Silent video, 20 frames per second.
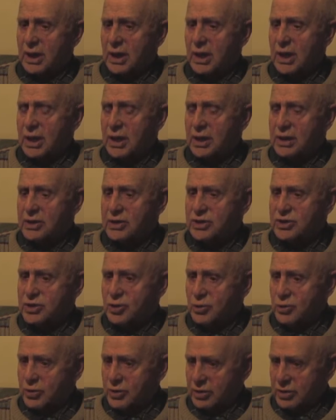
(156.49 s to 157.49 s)
and a
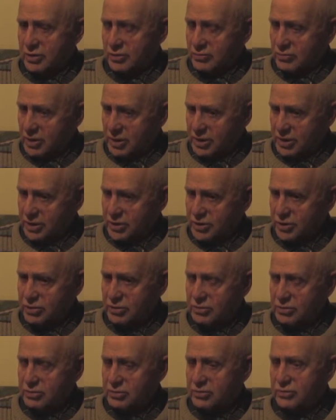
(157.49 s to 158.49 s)
stoker that run the
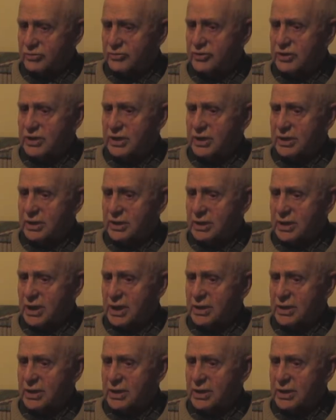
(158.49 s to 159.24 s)
two V8.